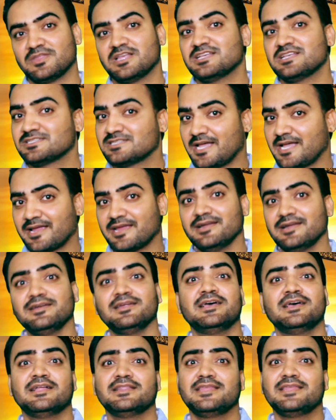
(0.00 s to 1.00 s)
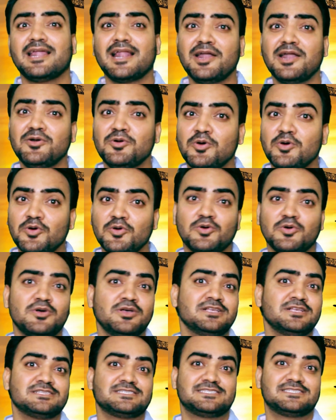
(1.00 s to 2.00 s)
Second, there are no
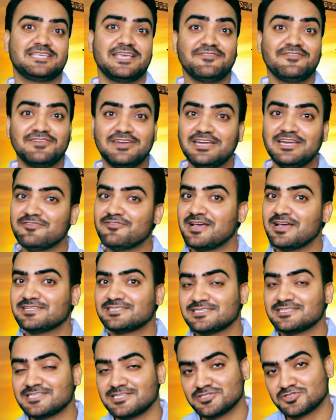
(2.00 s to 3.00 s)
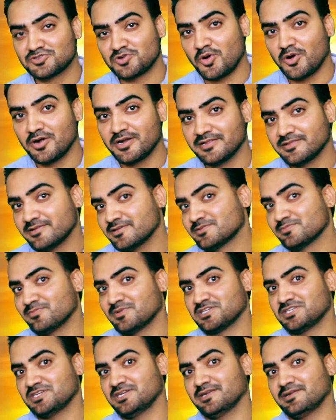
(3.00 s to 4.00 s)
safety devices installed in this
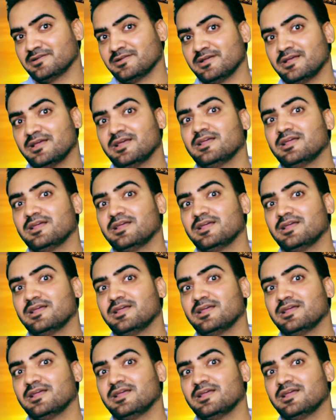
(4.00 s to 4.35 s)
machine.